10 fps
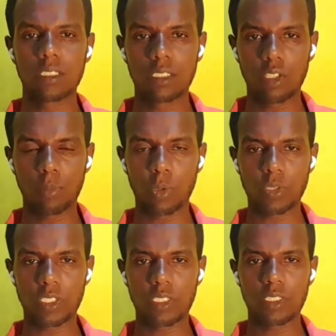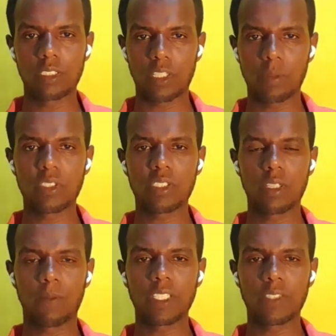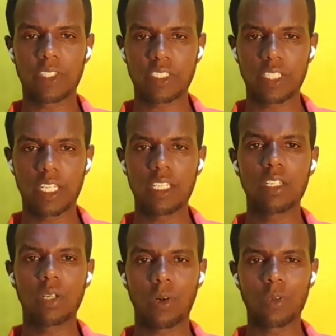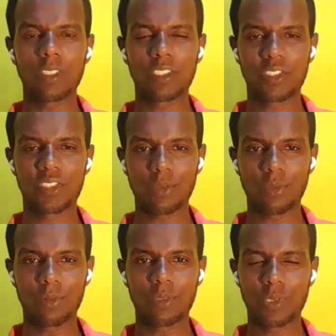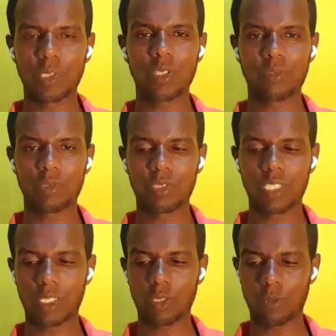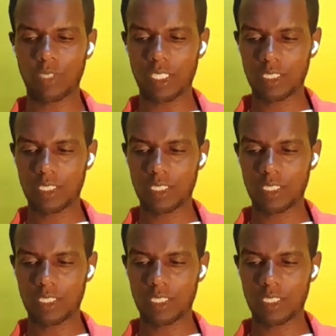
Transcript: the opposite, that means the vice versa, holds true. So you have to take care of that.